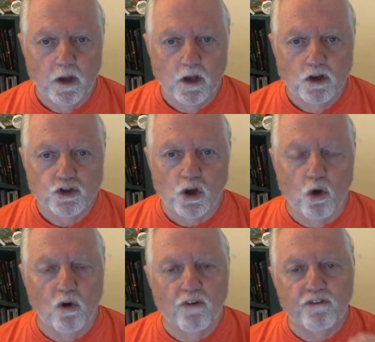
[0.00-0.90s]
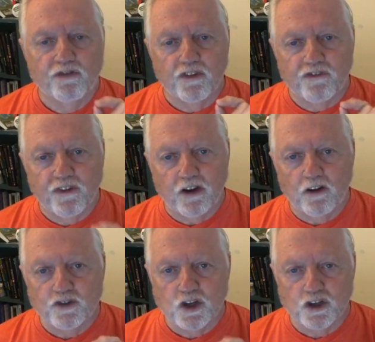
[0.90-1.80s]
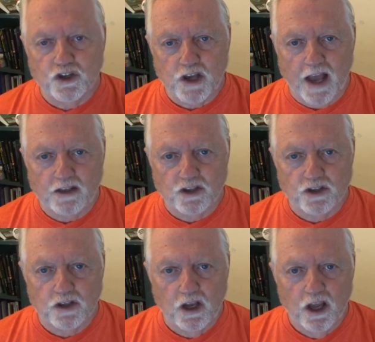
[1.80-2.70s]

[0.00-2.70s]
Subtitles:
So the fear of success